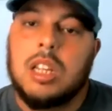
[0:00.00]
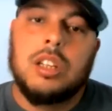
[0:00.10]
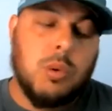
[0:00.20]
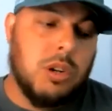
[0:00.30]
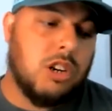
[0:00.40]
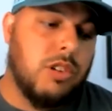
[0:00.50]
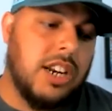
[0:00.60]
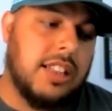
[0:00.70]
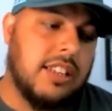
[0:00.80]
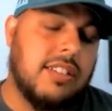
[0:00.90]
You would agree
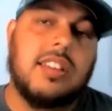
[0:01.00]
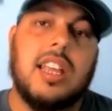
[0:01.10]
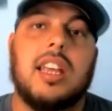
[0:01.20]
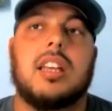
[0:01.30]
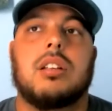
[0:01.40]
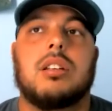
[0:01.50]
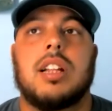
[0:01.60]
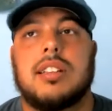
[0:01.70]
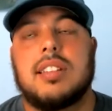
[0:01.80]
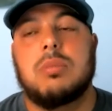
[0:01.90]
that this is a
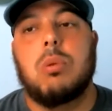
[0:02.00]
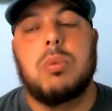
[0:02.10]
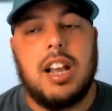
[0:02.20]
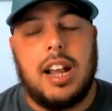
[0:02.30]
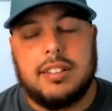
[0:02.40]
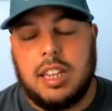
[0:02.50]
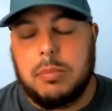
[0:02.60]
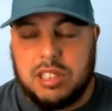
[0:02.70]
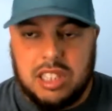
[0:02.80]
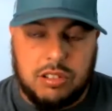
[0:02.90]
let's see what we got type
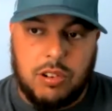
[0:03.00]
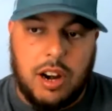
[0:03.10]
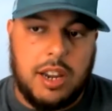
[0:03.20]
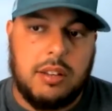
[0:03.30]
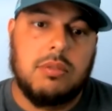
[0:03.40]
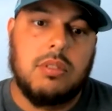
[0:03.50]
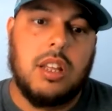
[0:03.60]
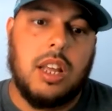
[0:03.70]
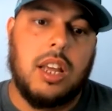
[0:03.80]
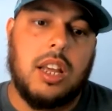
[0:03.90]
season, right?
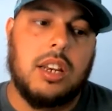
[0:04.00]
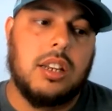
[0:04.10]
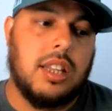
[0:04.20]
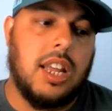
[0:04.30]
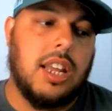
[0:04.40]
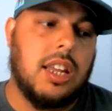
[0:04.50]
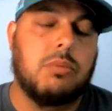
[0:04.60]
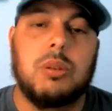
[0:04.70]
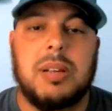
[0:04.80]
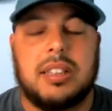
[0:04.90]
And then
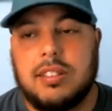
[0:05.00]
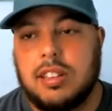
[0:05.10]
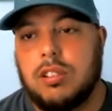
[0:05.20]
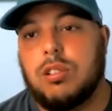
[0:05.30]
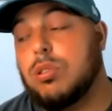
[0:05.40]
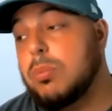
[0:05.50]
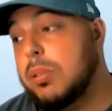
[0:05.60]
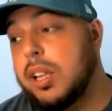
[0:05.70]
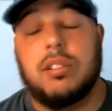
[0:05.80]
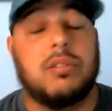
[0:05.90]
we make decisions on some
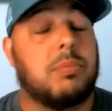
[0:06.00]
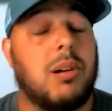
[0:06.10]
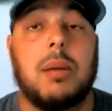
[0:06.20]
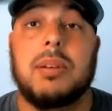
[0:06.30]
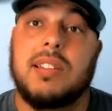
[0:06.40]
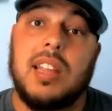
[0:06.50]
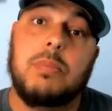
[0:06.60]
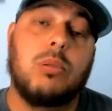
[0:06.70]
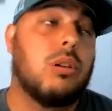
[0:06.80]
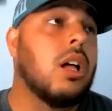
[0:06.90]
players. Prime
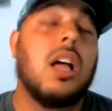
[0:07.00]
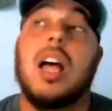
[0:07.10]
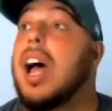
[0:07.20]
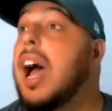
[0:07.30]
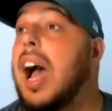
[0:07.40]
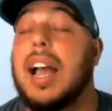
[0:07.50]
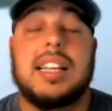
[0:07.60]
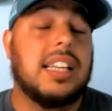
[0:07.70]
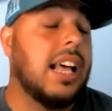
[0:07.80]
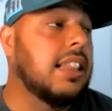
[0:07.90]
example,
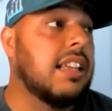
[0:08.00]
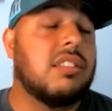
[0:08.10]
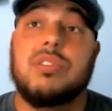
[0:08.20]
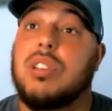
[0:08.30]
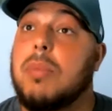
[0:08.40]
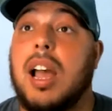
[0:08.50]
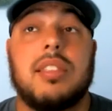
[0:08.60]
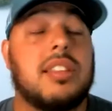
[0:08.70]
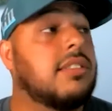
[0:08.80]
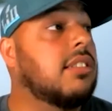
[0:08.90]
unless if
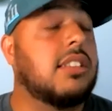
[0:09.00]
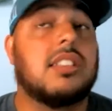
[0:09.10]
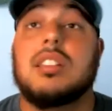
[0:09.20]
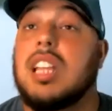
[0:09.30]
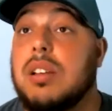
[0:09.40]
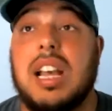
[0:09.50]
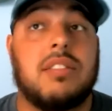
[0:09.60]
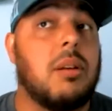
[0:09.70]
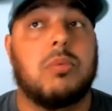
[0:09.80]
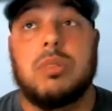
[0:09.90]
somehow he
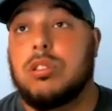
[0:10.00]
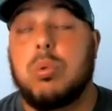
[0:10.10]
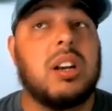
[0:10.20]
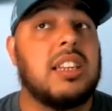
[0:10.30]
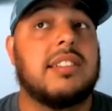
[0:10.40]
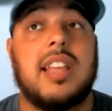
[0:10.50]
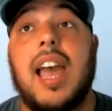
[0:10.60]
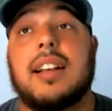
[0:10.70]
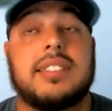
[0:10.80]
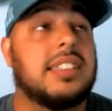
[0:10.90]
ends up with 20
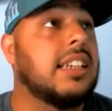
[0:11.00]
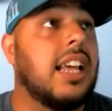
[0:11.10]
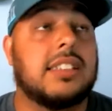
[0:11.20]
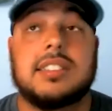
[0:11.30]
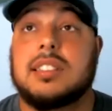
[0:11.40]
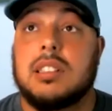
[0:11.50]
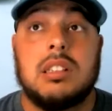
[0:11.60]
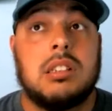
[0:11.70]
sacks in the next